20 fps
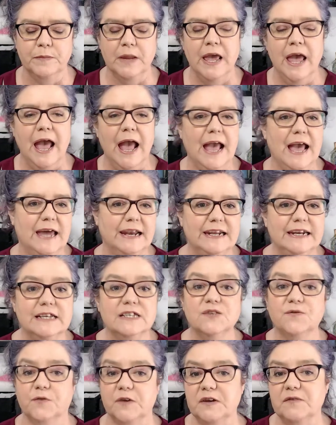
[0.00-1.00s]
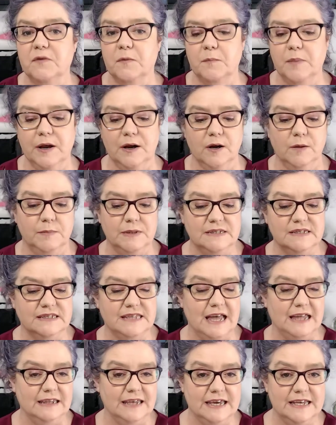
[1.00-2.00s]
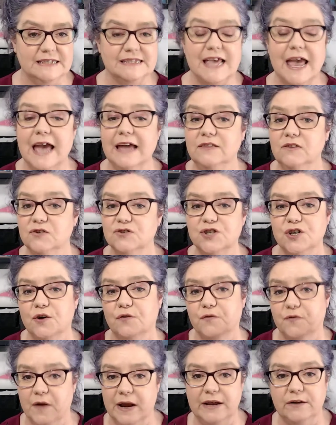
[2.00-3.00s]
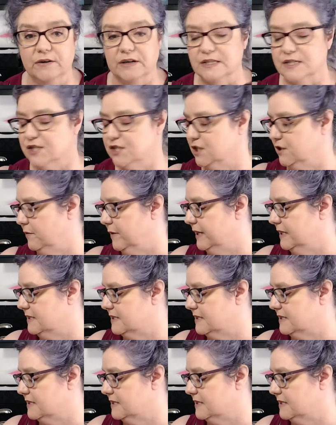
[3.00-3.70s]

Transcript: And it is free from parabens, phthalates, and there's no fragrance to it.